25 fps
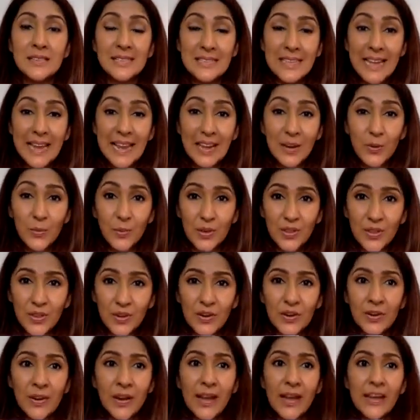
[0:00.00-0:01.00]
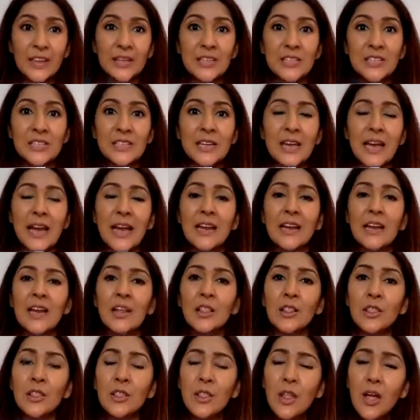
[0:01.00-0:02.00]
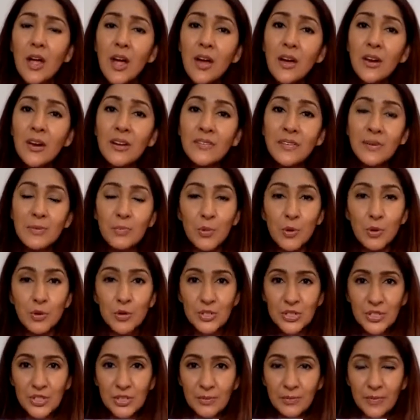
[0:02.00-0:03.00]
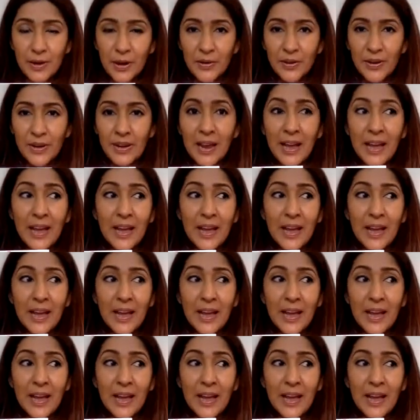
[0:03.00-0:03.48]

stayed with her, and she had a lot of emotion about it.